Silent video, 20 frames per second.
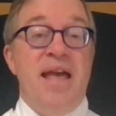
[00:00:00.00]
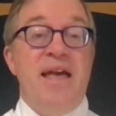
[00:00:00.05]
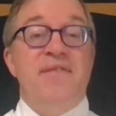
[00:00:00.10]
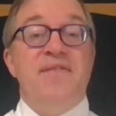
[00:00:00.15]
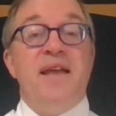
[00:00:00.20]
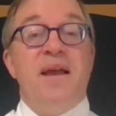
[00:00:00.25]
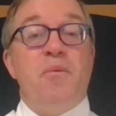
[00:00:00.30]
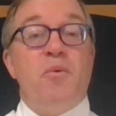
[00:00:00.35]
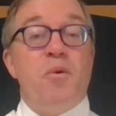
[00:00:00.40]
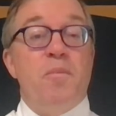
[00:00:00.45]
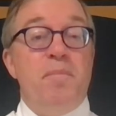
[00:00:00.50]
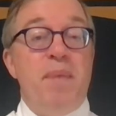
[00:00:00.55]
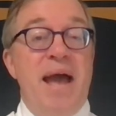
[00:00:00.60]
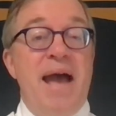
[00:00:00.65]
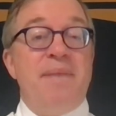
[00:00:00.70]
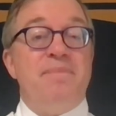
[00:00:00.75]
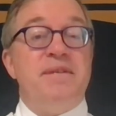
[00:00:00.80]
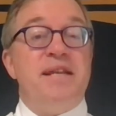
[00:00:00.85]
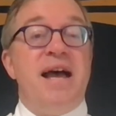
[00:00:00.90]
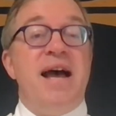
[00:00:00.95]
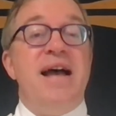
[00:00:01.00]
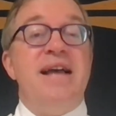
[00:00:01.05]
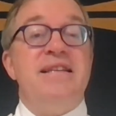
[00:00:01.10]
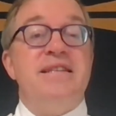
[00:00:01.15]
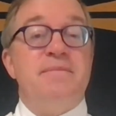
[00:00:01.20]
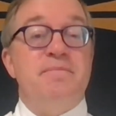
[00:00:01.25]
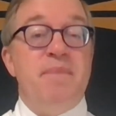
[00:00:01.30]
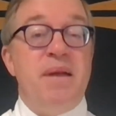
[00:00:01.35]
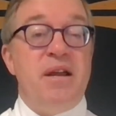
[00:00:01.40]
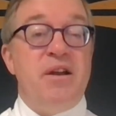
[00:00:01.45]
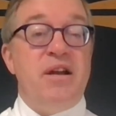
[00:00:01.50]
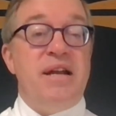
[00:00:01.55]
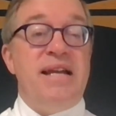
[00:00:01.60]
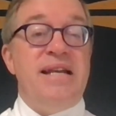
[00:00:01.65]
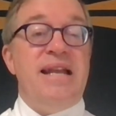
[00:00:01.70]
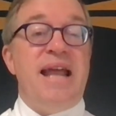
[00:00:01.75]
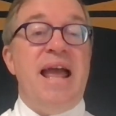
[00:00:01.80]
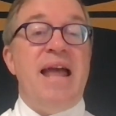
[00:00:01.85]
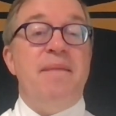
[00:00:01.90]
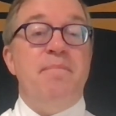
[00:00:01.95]
They were baptized,
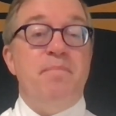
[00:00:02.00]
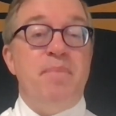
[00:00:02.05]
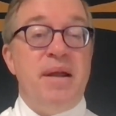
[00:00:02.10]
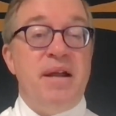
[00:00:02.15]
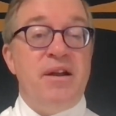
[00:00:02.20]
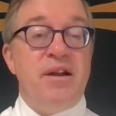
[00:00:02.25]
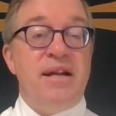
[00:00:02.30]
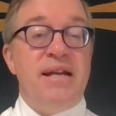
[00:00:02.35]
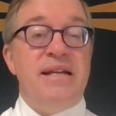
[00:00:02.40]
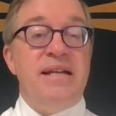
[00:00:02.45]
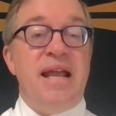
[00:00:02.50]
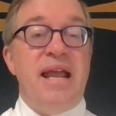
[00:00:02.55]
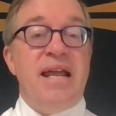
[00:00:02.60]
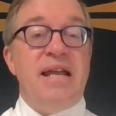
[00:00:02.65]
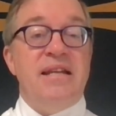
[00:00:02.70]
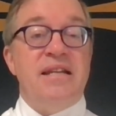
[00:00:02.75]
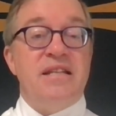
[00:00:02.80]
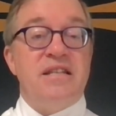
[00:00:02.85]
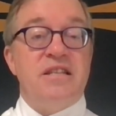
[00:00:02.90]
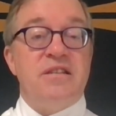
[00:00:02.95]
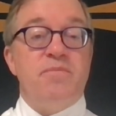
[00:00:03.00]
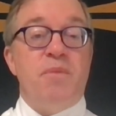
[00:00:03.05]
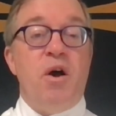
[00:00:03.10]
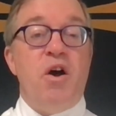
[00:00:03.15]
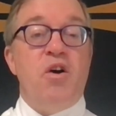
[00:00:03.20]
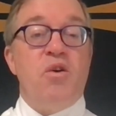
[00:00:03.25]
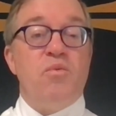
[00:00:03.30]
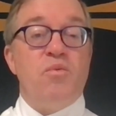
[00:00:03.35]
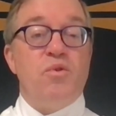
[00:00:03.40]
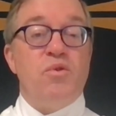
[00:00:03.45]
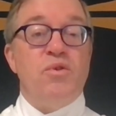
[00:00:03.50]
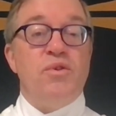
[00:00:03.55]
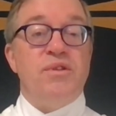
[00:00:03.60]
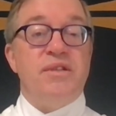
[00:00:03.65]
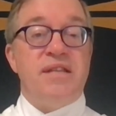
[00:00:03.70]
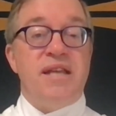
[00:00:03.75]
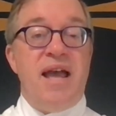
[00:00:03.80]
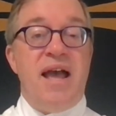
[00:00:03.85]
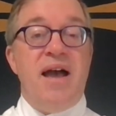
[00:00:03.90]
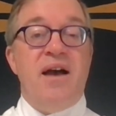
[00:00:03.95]
married, and buried in a small rural
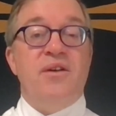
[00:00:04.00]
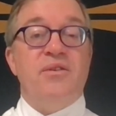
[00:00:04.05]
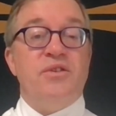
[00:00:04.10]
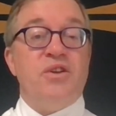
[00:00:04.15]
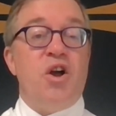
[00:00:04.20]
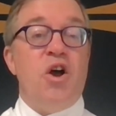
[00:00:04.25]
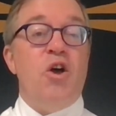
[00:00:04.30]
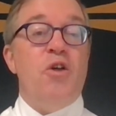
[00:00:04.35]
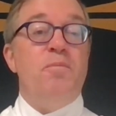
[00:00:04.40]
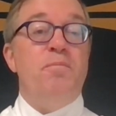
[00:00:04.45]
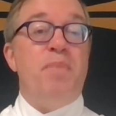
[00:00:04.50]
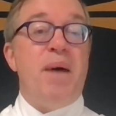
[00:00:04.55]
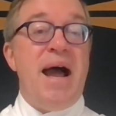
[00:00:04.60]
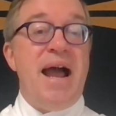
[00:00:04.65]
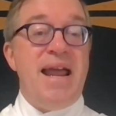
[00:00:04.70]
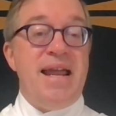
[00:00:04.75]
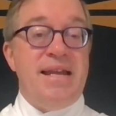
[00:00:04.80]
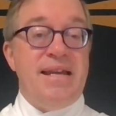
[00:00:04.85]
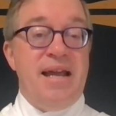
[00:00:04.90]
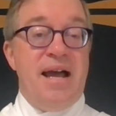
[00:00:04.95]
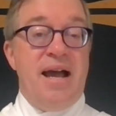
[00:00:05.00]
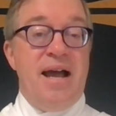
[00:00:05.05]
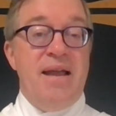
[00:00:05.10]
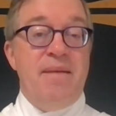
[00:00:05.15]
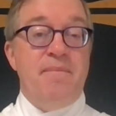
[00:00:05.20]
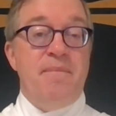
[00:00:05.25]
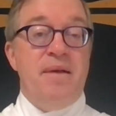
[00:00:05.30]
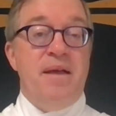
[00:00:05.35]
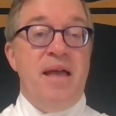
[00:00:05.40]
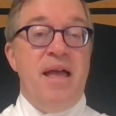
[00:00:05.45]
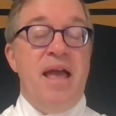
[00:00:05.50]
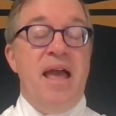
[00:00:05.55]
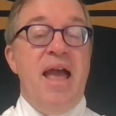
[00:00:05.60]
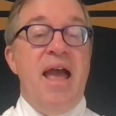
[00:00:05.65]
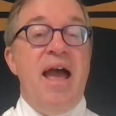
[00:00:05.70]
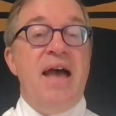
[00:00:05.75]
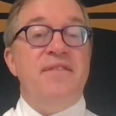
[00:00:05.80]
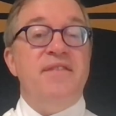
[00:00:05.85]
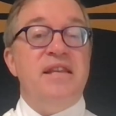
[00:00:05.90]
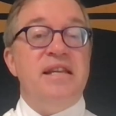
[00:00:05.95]
town called Bayenheim,
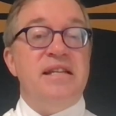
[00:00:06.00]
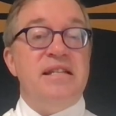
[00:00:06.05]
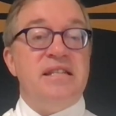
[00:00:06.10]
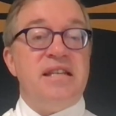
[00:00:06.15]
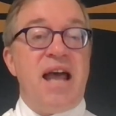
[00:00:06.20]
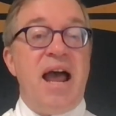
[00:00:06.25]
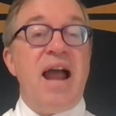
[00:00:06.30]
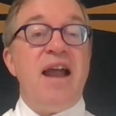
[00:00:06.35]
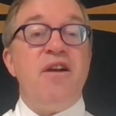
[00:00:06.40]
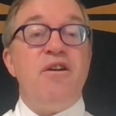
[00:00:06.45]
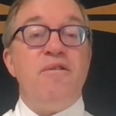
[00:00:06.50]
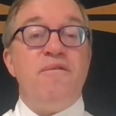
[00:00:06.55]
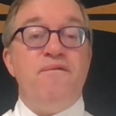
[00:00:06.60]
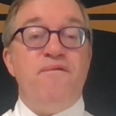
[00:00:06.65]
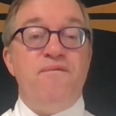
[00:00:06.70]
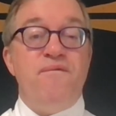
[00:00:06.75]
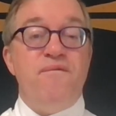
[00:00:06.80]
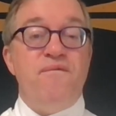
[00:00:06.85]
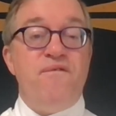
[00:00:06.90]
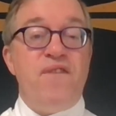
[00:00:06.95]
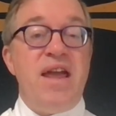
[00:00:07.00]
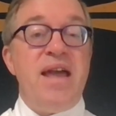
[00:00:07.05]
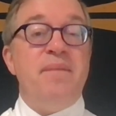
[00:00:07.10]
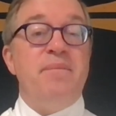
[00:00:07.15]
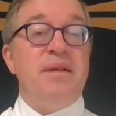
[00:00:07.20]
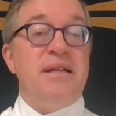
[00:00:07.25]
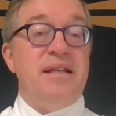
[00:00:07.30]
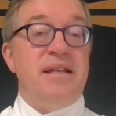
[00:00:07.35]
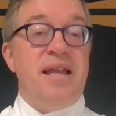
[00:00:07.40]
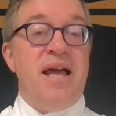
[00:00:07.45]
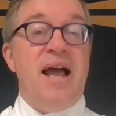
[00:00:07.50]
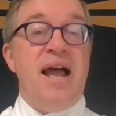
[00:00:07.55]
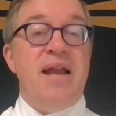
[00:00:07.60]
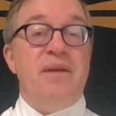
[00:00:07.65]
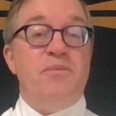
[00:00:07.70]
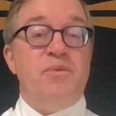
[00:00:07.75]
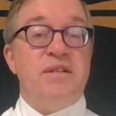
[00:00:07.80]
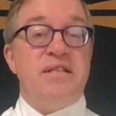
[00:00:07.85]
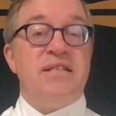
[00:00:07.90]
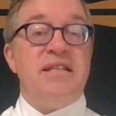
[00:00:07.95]
and the entire family
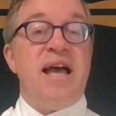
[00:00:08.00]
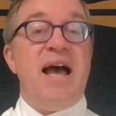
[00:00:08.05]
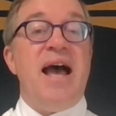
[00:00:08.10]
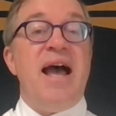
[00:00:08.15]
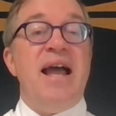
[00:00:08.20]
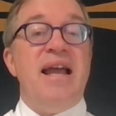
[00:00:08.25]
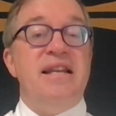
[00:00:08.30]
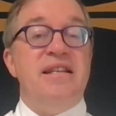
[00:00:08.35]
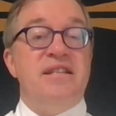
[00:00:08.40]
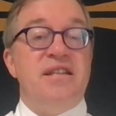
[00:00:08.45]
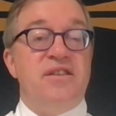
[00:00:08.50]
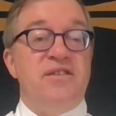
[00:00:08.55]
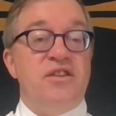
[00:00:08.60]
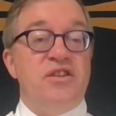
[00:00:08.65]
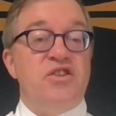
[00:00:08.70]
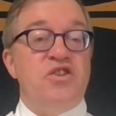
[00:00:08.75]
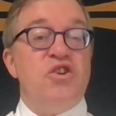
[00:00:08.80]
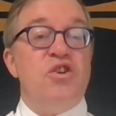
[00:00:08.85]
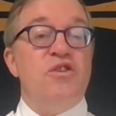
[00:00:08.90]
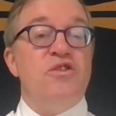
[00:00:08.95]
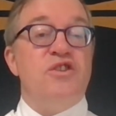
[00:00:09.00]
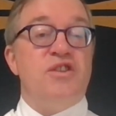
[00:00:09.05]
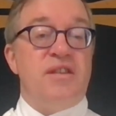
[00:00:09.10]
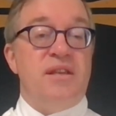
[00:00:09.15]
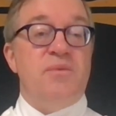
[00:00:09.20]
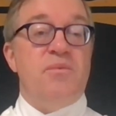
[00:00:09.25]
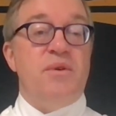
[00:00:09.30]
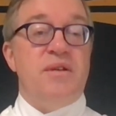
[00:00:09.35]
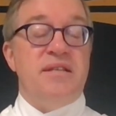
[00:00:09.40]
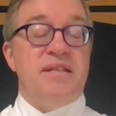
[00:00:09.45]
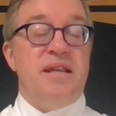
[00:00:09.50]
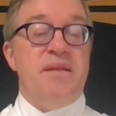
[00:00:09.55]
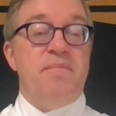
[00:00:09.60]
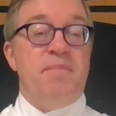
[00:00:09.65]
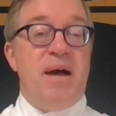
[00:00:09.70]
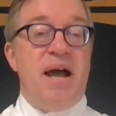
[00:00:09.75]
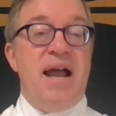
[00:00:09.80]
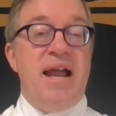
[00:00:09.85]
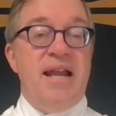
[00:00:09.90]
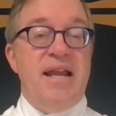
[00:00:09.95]
line was tied to the church that was in
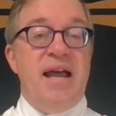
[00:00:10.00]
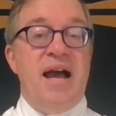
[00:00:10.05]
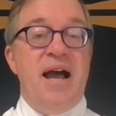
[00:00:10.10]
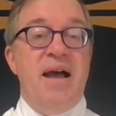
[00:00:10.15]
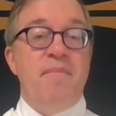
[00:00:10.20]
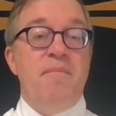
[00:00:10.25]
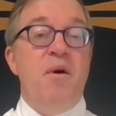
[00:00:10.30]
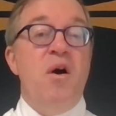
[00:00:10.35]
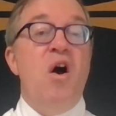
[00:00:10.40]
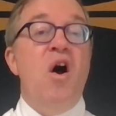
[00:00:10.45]
Bayenheim,